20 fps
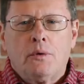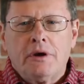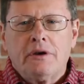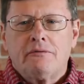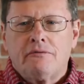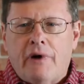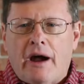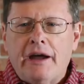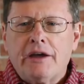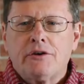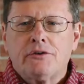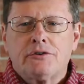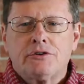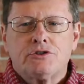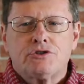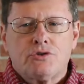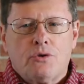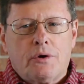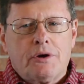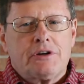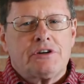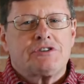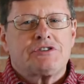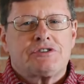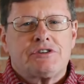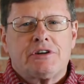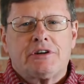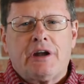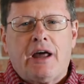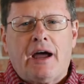we invite you to join
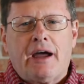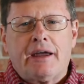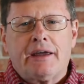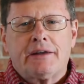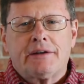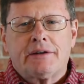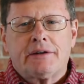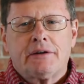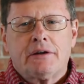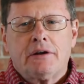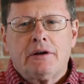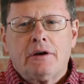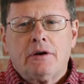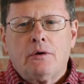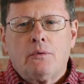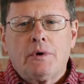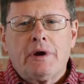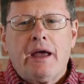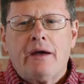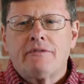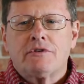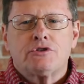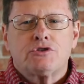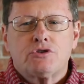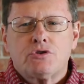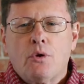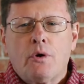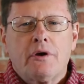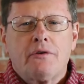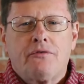us tonight. We have a
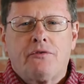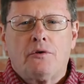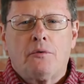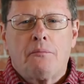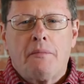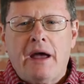joyful